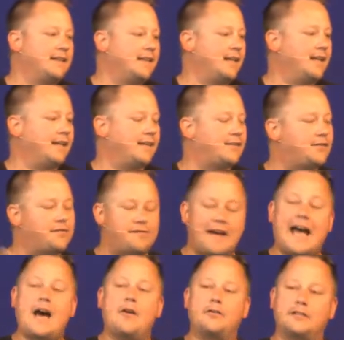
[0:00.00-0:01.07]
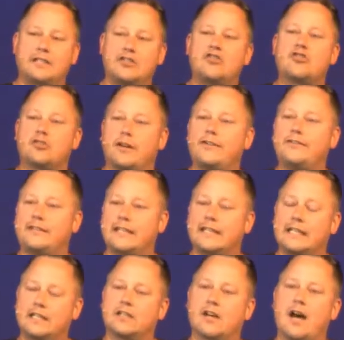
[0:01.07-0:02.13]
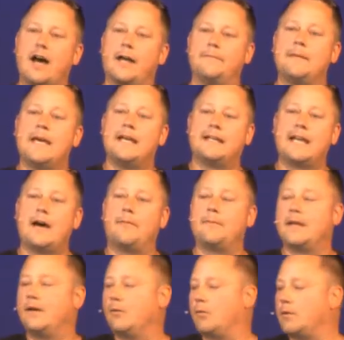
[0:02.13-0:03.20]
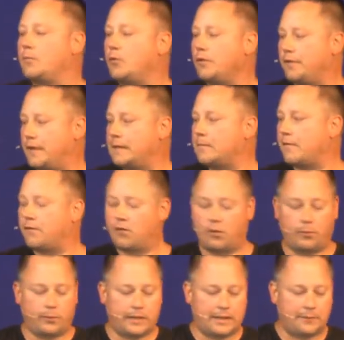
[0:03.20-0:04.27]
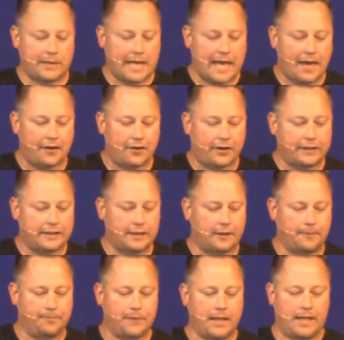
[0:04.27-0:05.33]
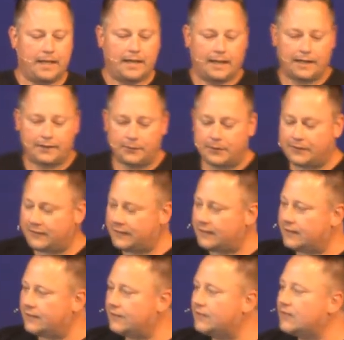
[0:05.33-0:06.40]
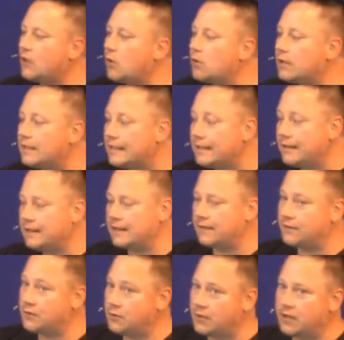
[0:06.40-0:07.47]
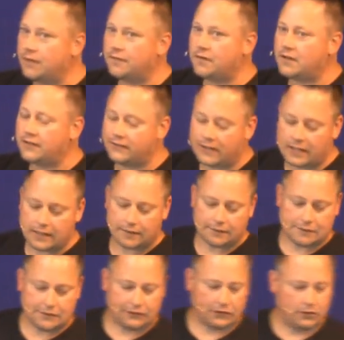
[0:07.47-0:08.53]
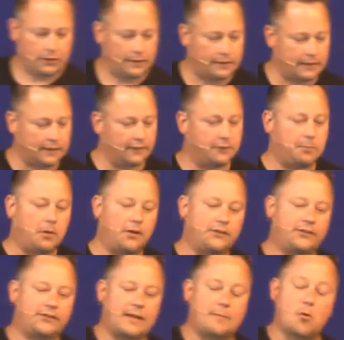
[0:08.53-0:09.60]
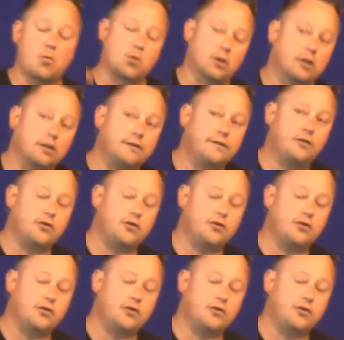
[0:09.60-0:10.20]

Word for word: it's found in trusting in God. Now, one more thing before we, we head on here. Uh, we see this so clearly. If you were here for our study in 1 Corinthians, Paul says, I'm a worker for